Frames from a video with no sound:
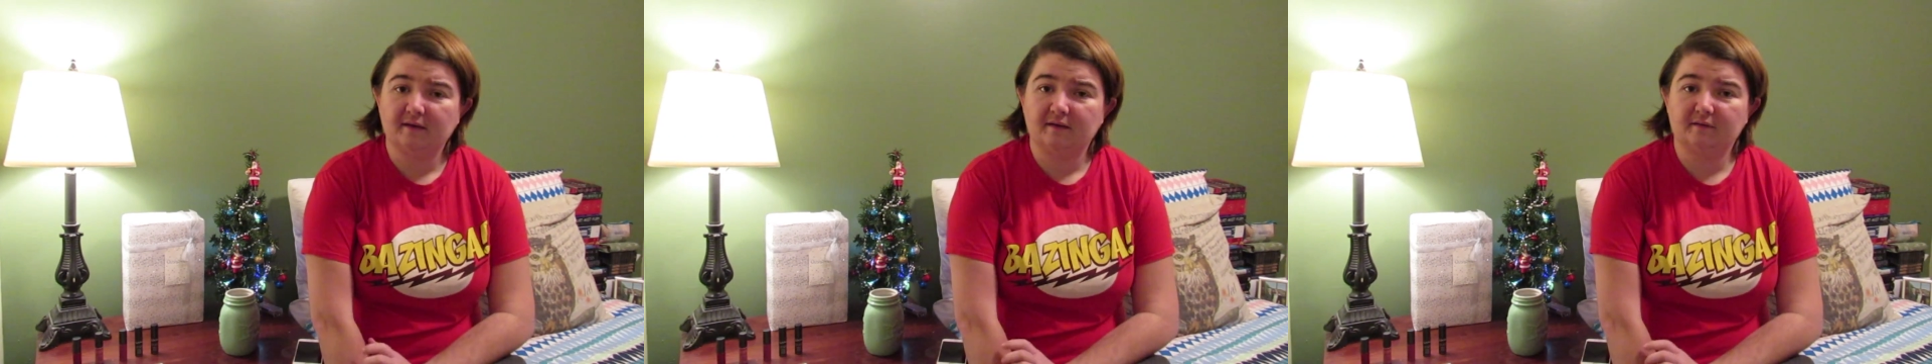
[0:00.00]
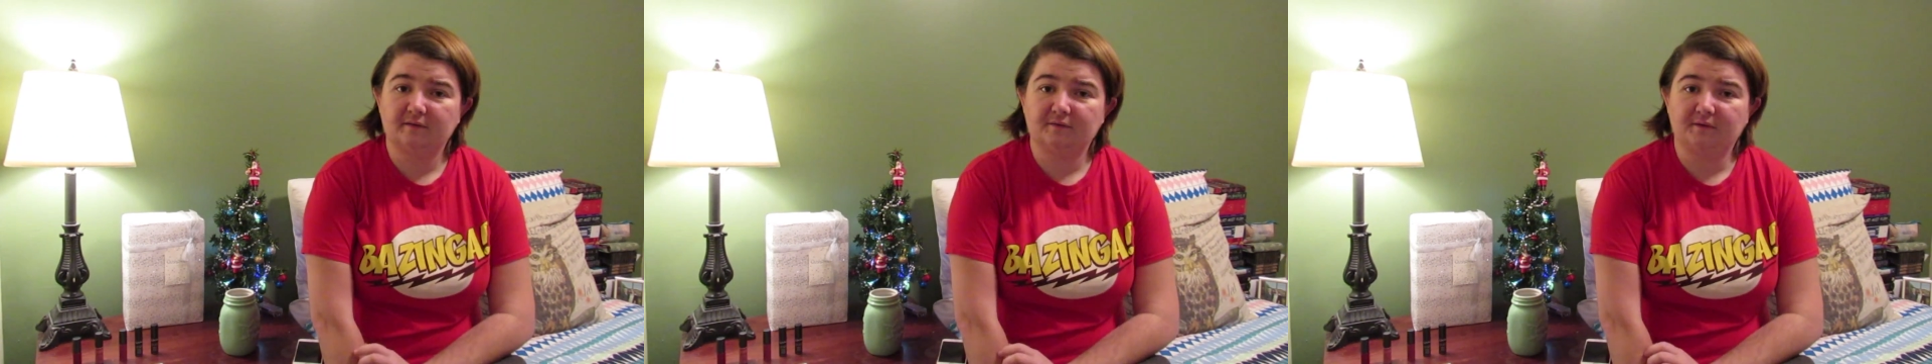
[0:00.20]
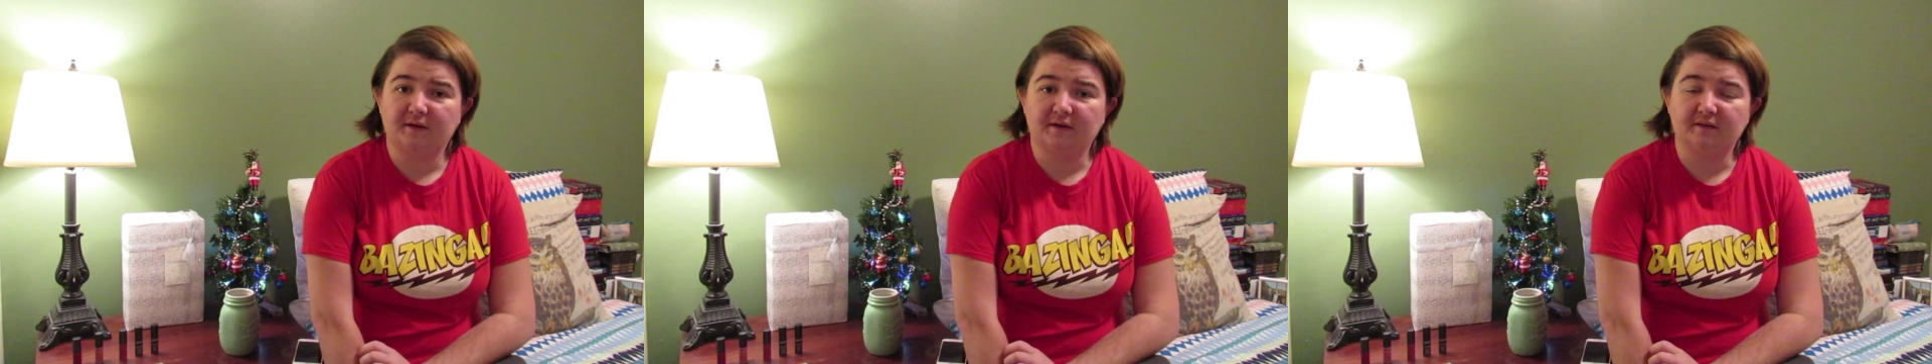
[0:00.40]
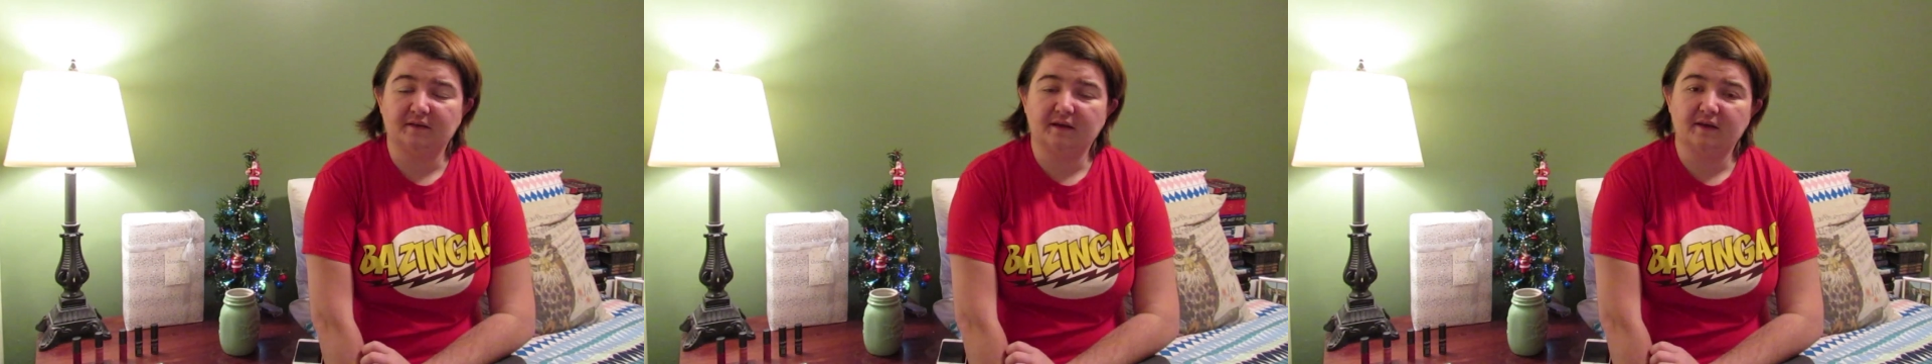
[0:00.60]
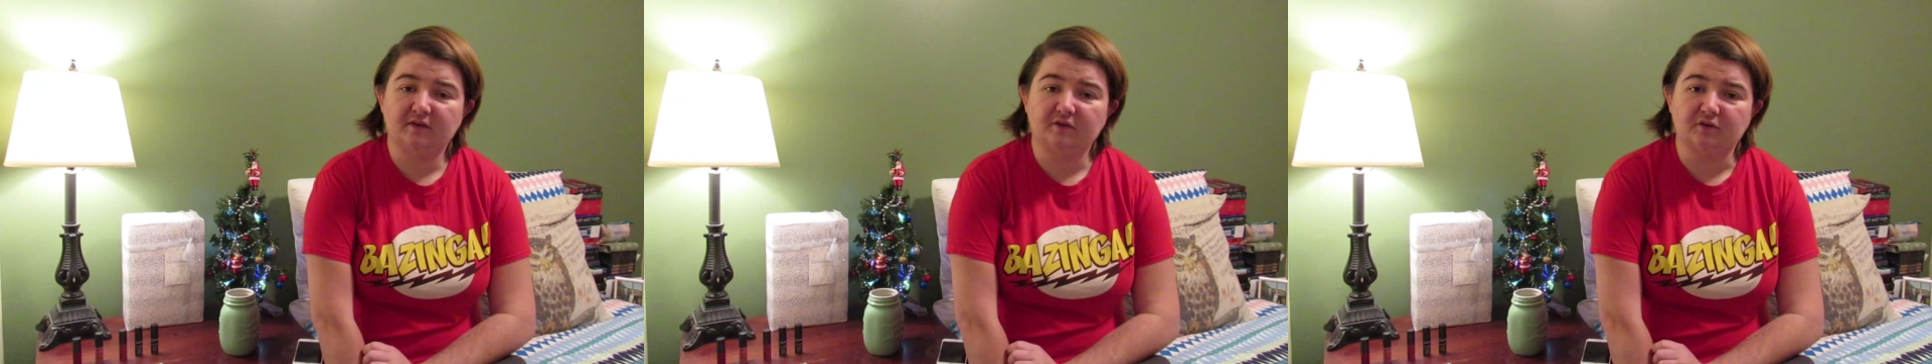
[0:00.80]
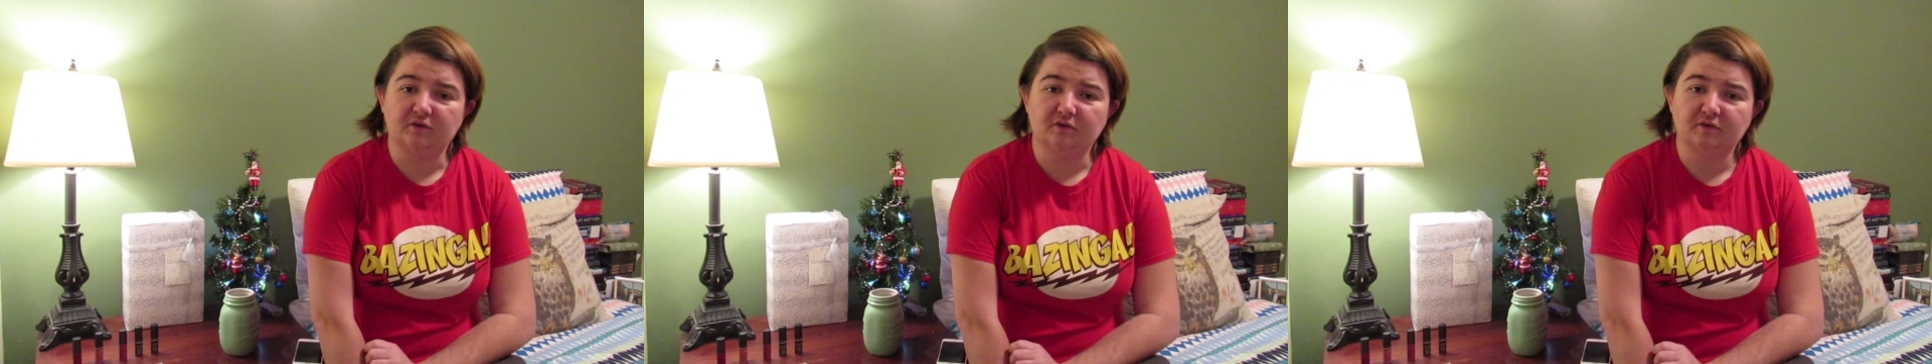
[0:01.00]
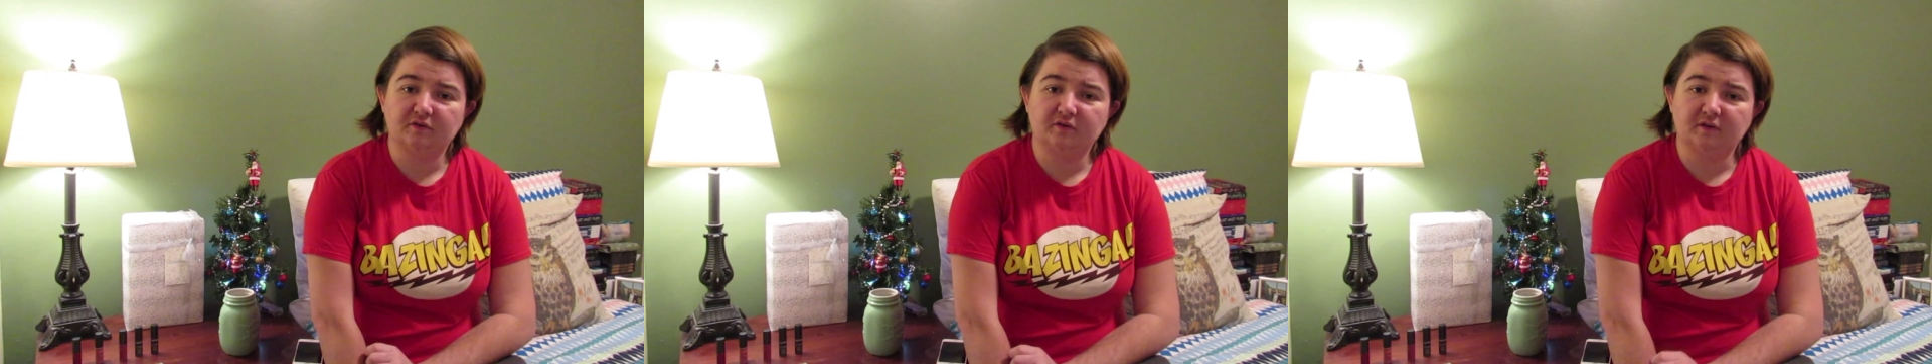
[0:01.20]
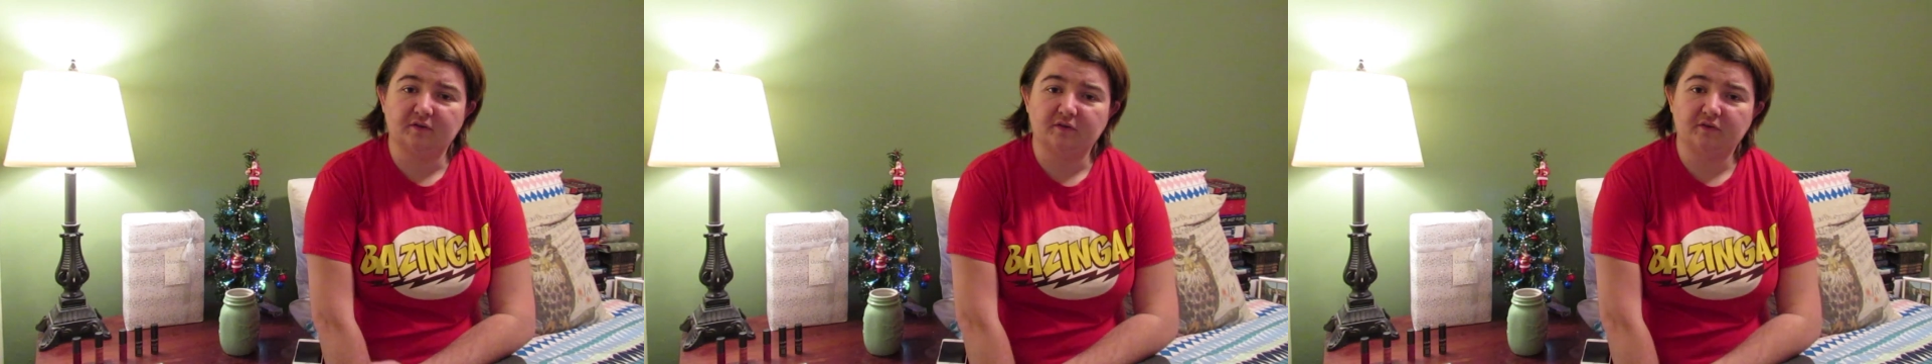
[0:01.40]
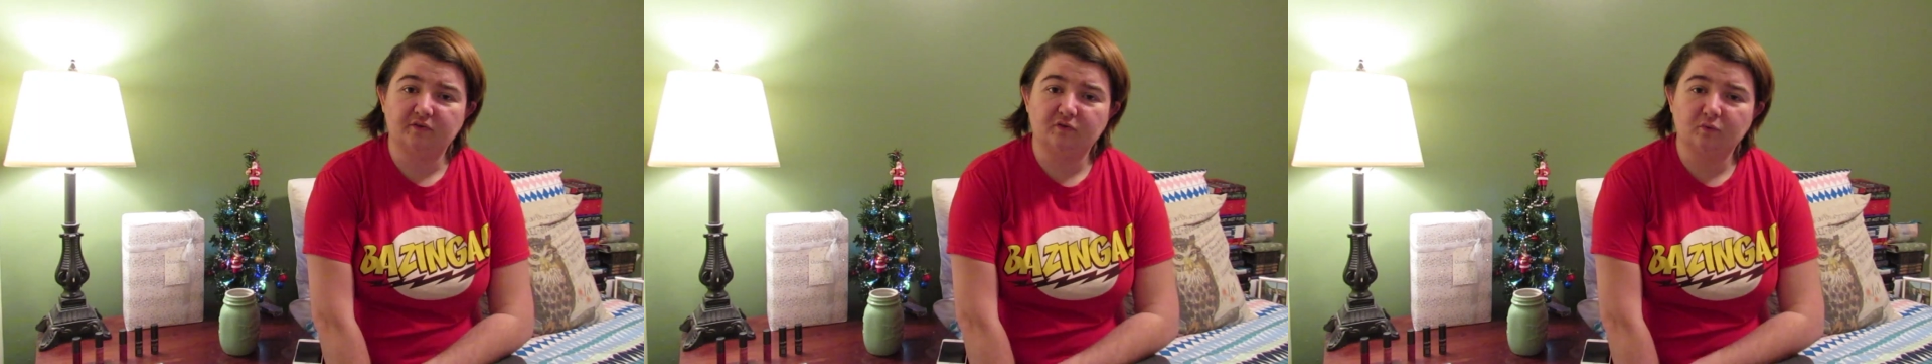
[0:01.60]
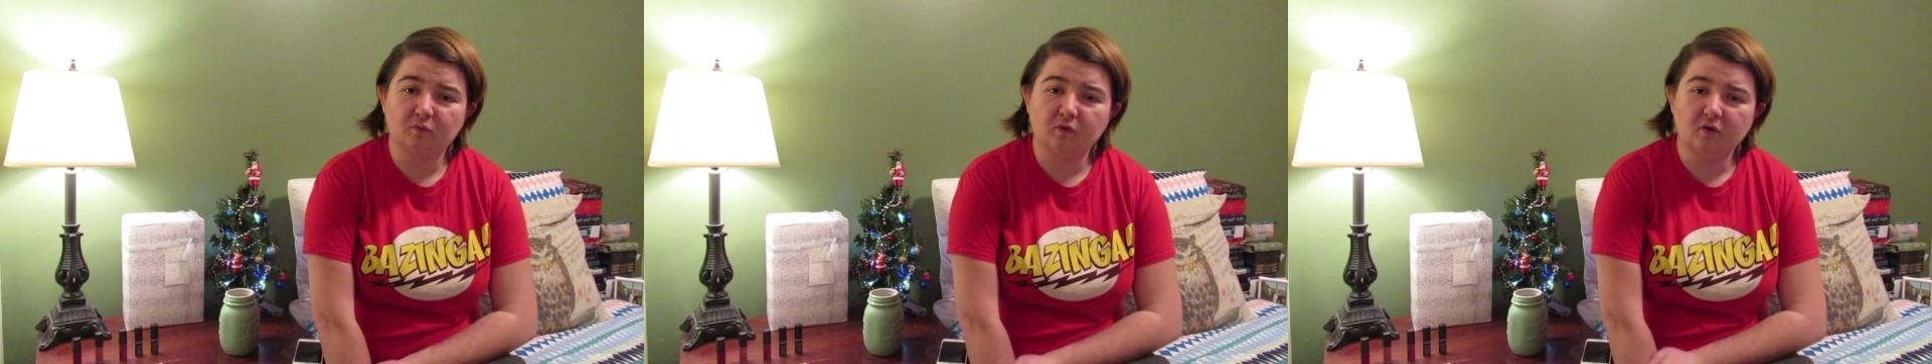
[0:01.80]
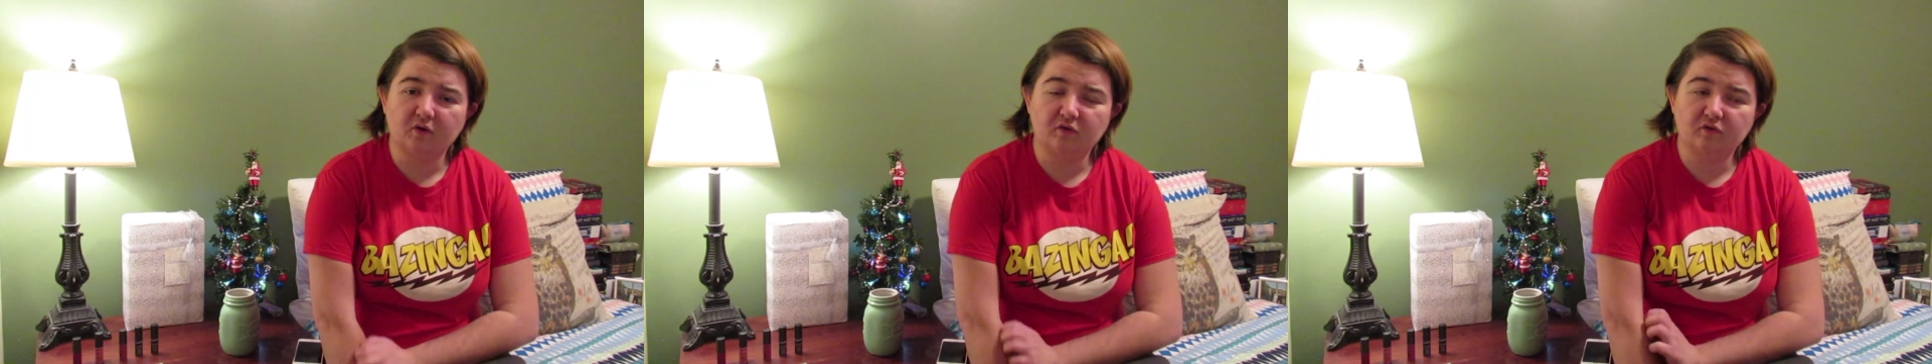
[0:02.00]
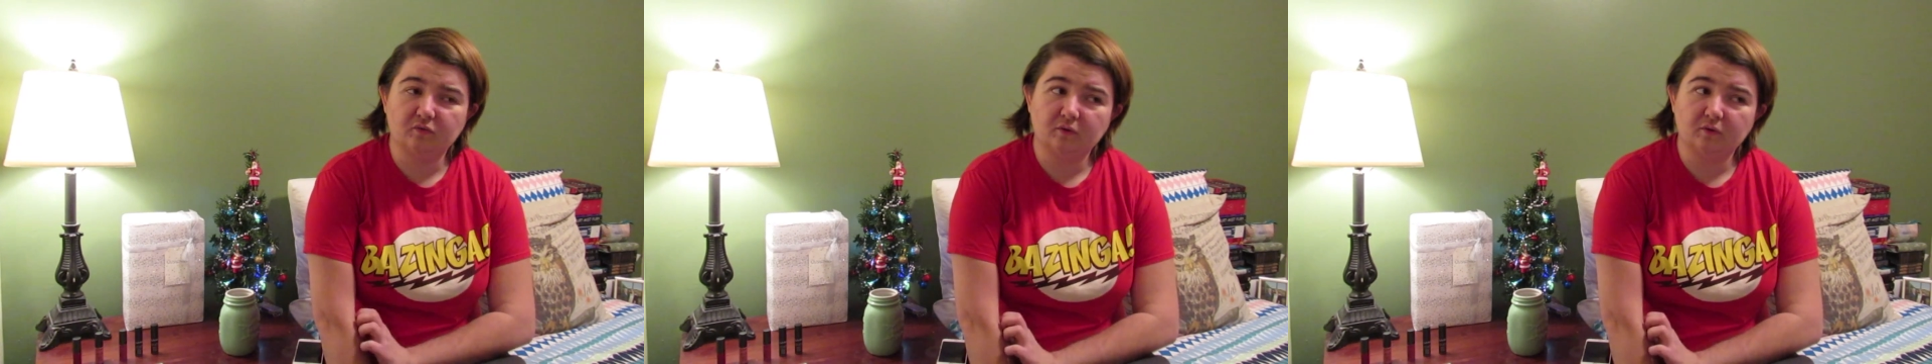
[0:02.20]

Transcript: is find a new series to watch,